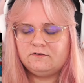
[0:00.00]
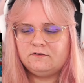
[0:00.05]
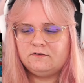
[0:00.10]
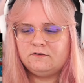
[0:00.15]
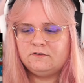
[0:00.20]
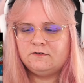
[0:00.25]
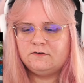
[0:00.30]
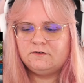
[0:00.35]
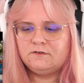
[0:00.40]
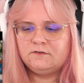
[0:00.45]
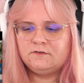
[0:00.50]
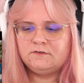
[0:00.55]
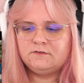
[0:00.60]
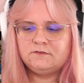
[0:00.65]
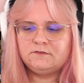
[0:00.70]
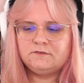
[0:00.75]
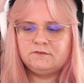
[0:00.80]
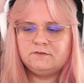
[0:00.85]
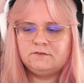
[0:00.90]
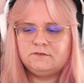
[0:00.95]

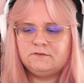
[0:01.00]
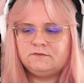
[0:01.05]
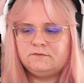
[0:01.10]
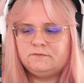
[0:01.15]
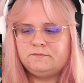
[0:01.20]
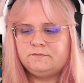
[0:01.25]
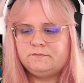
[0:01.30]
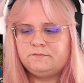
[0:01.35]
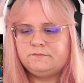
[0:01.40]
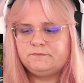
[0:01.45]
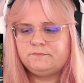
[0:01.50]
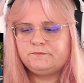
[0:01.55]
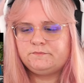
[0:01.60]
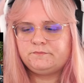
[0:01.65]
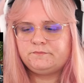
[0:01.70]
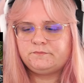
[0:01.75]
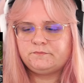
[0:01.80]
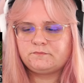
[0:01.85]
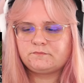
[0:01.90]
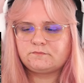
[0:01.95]

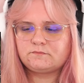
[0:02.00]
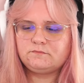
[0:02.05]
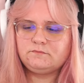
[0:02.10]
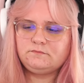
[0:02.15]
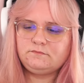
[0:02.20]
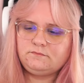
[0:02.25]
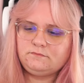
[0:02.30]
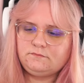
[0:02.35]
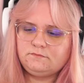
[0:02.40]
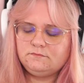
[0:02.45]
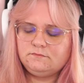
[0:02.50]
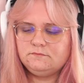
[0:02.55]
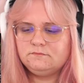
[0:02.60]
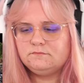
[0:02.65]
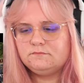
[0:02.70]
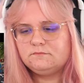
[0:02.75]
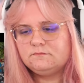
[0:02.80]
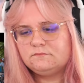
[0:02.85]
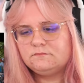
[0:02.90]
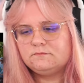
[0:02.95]

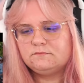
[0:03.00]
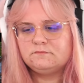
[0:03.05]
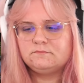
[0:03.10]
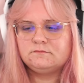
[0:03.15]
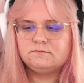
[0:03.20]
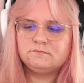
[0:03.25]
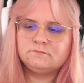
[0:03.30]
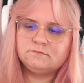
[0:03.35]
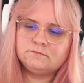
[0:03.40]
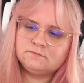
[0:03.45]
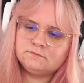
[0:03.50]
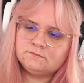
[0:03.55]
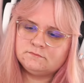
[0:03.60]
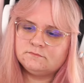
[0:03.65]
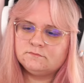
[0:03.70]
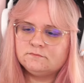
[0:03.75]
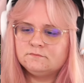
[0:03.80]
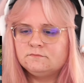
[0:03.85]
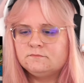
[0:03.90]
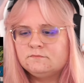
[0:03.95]

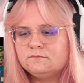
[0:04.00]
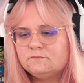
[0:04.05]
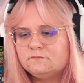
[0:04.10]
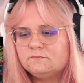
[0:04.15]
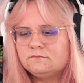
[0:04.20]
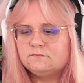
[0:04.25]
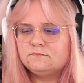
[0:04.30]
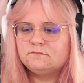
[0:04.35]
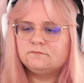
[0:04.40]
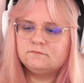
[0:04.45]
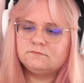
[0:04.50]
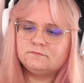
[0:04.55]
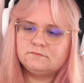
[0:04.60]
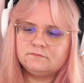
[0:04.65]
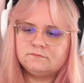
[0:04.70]
Nobody speaks.